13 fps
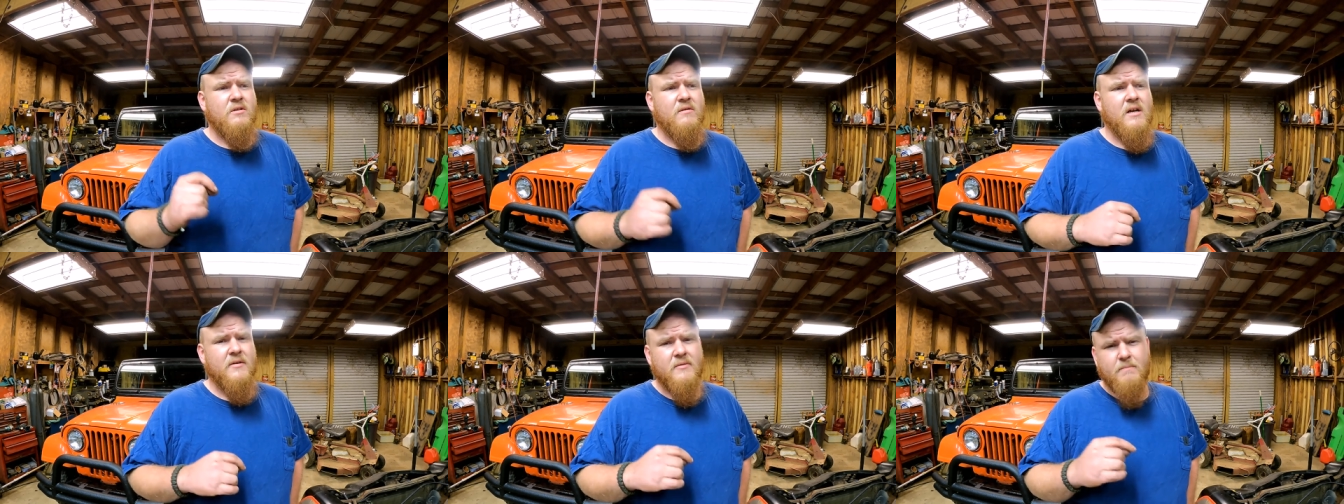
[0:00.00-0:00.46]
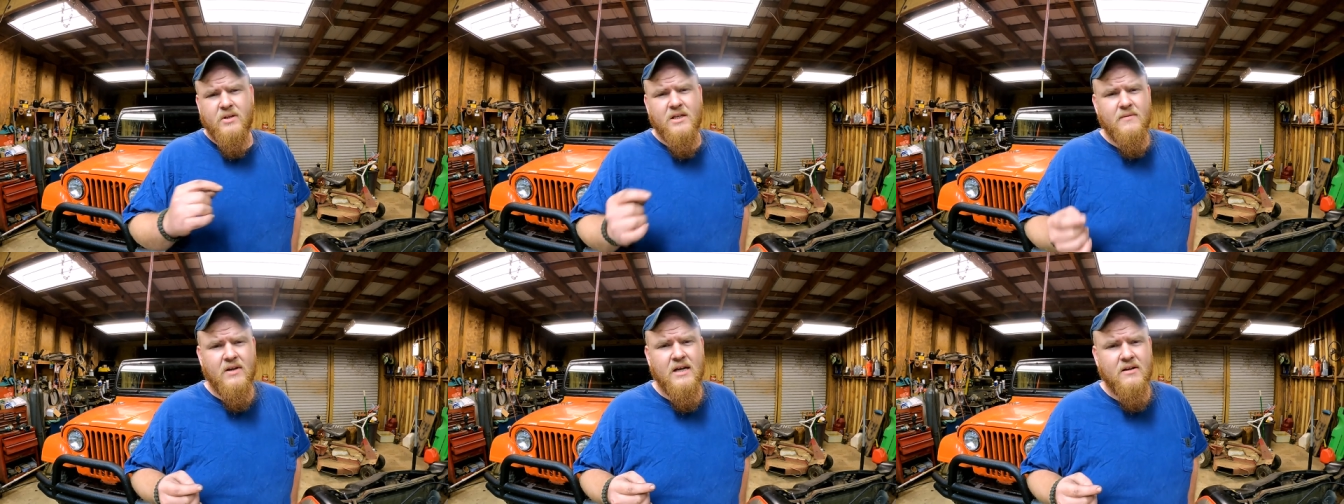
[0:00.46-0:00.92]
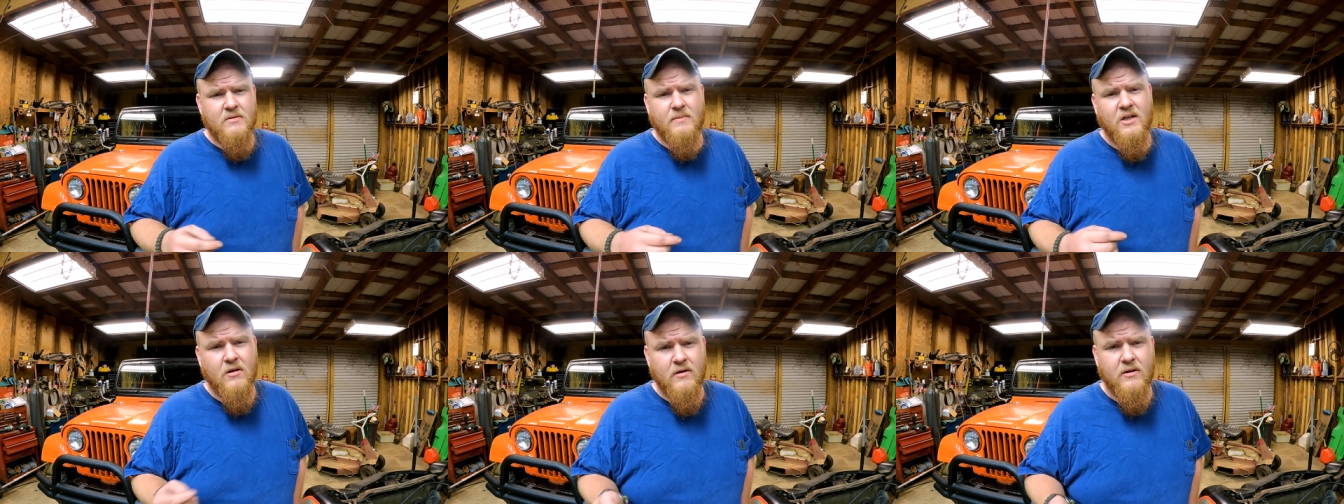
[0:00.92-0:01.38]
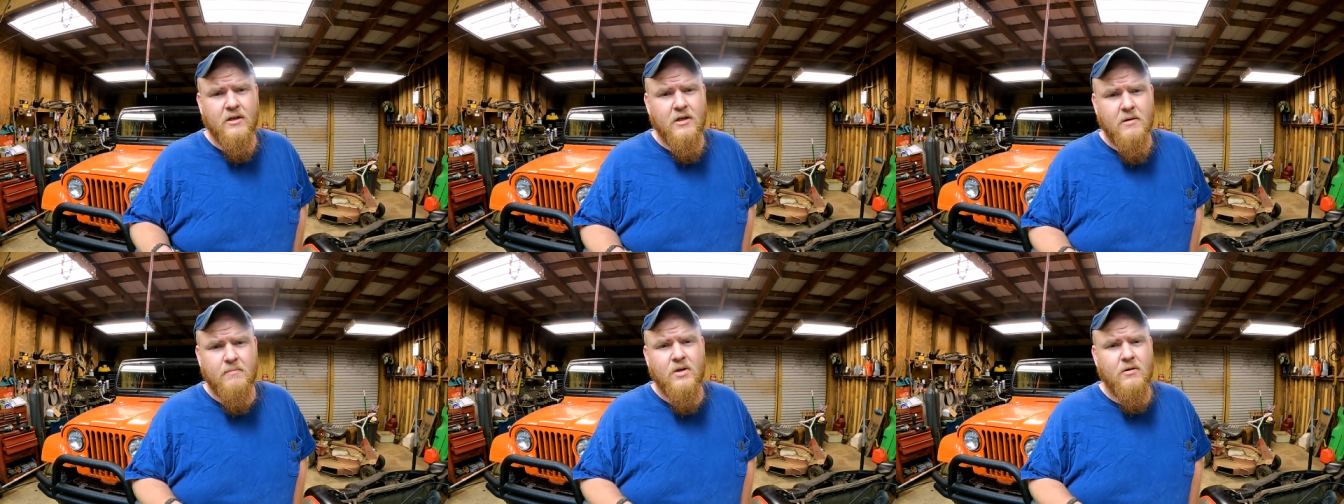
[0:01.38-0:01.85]
you, I believe you have to be on the
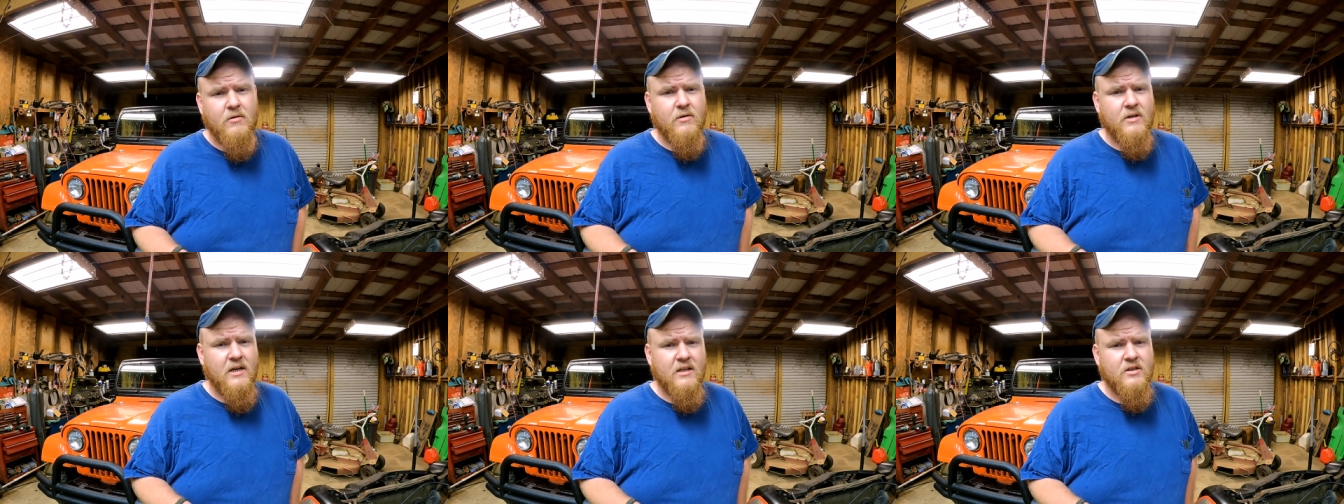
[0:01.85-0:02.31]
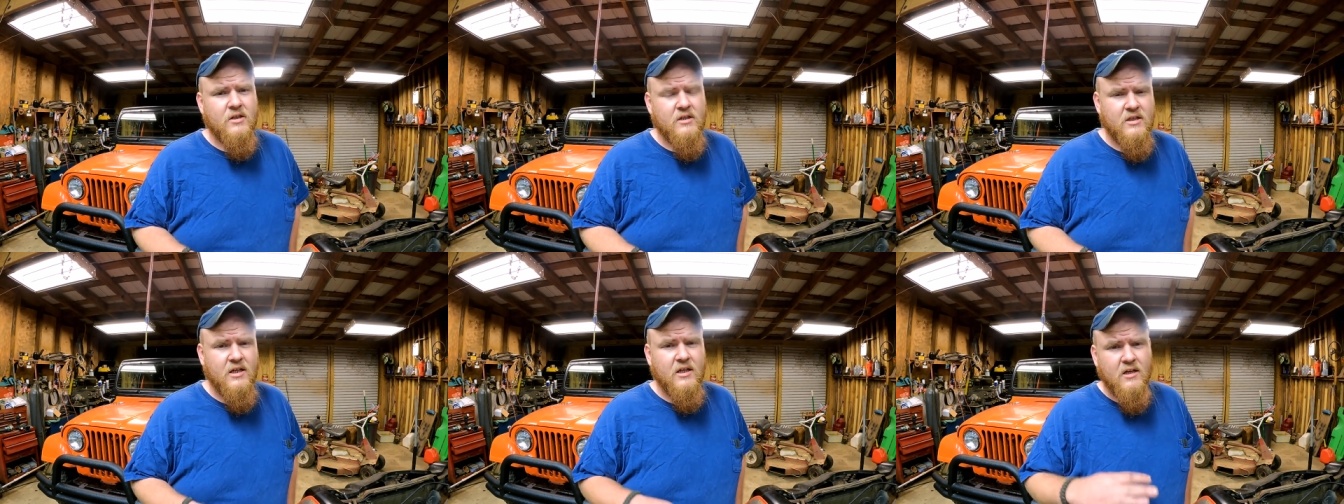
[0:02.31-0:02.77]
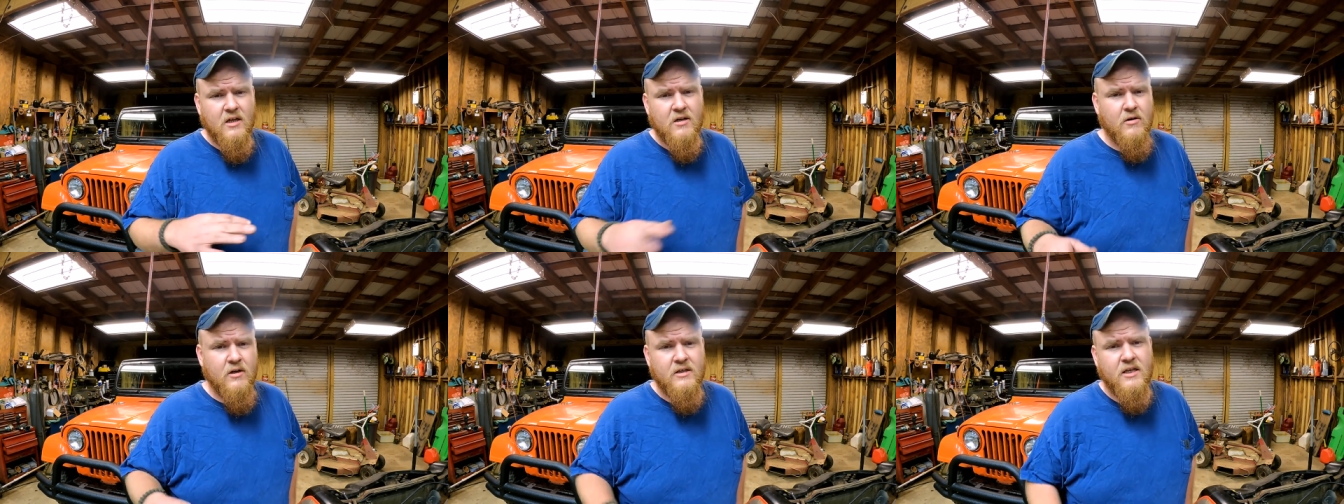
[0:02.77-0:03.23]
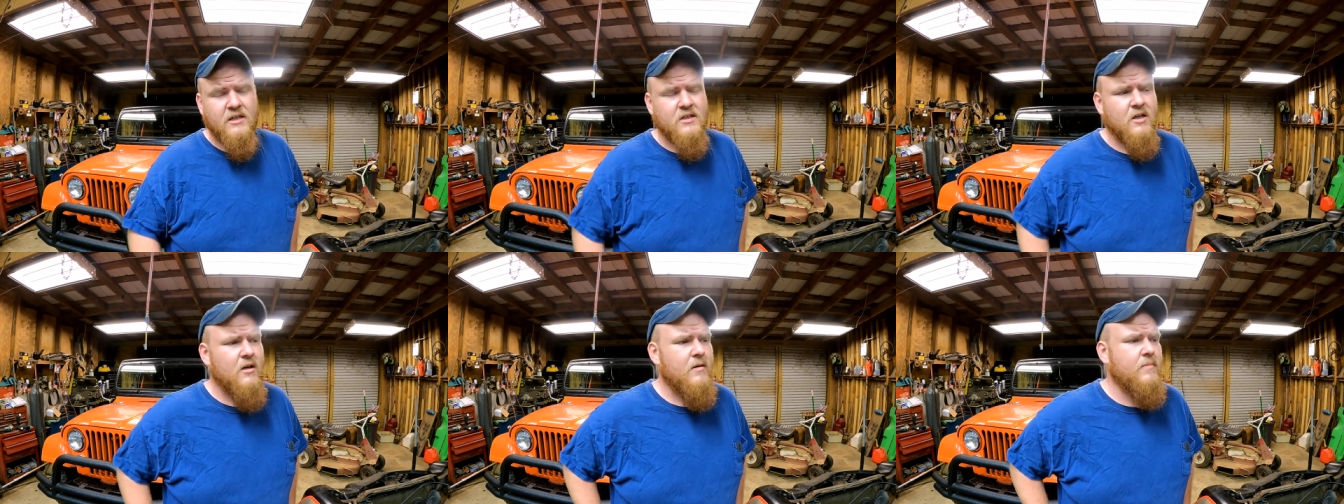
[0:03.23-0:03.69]
computer to actually see it, like on a
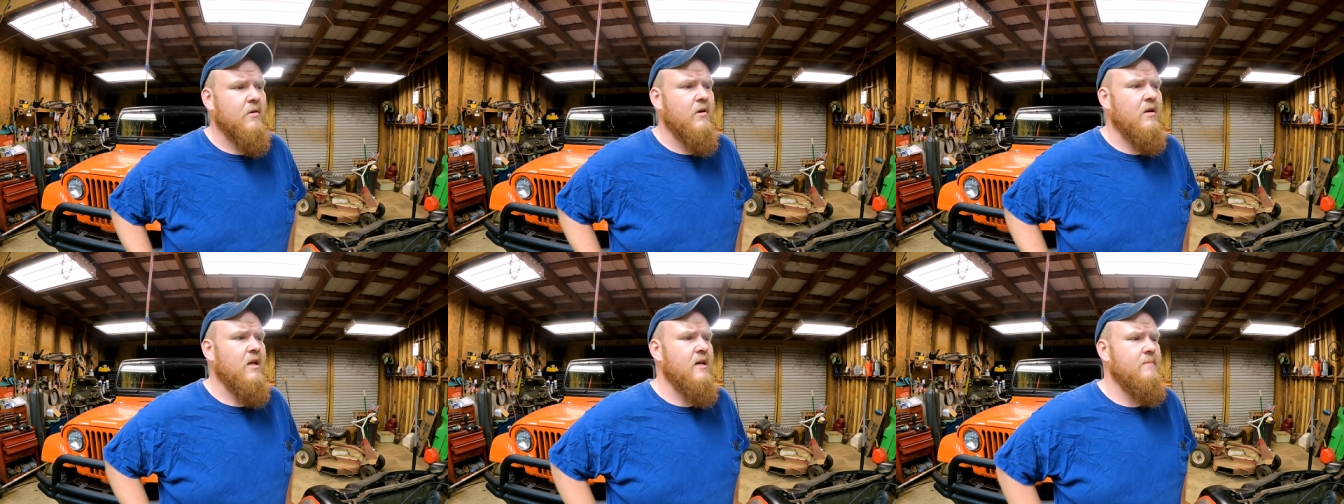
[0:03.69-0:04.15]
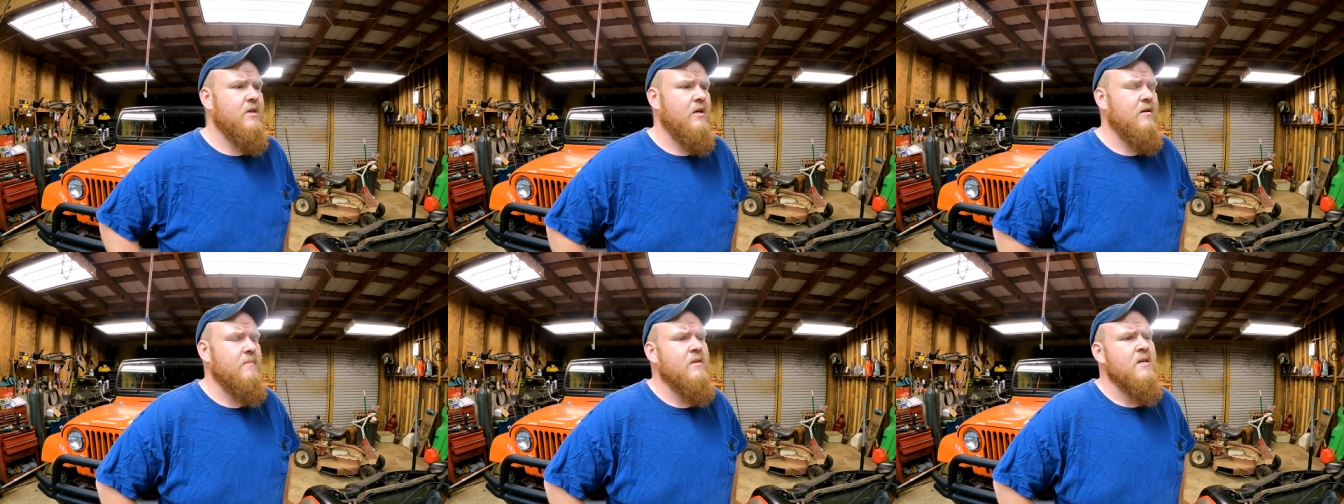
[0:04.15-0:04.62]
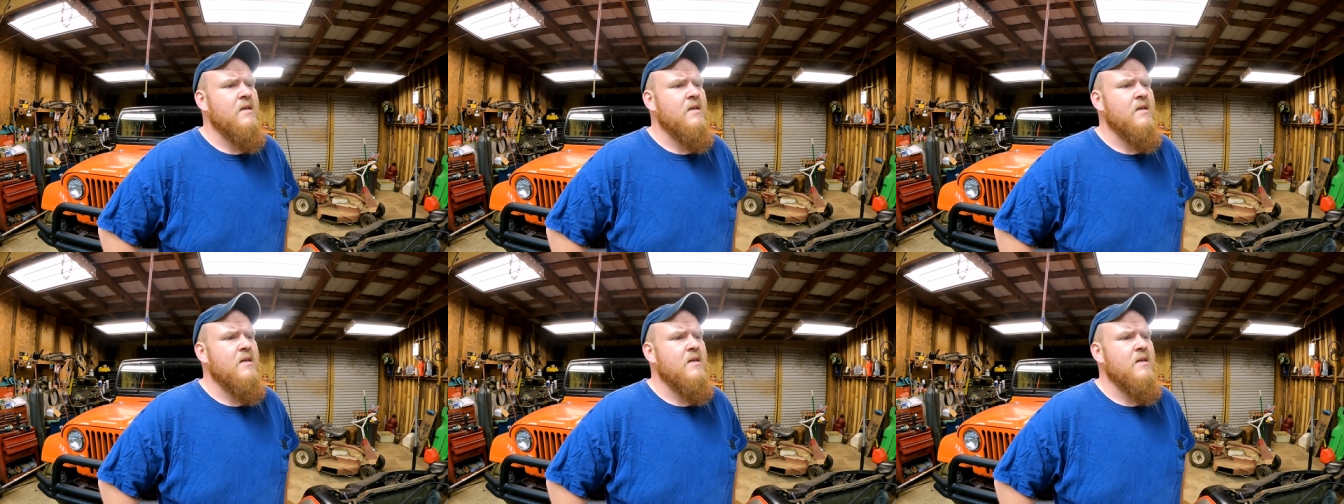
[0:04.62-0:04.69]
desktop or a laptop.